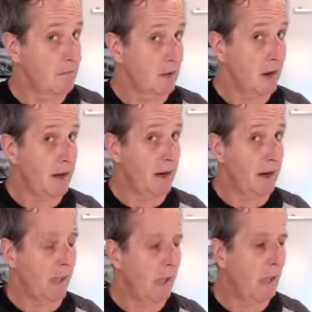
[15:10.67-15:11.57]
All right?
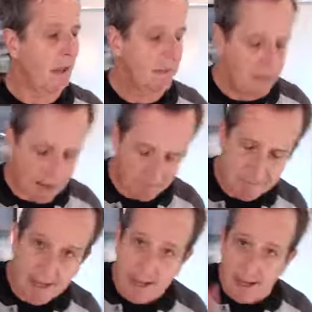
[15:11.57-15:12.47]
Now,
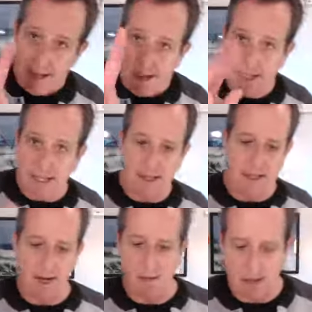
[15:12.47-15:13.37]
second
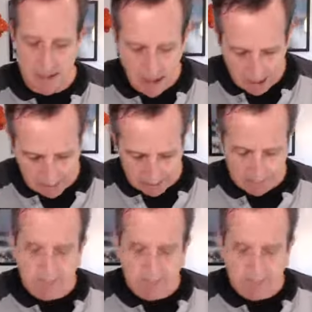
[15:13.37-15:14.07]
thing I want to talk about.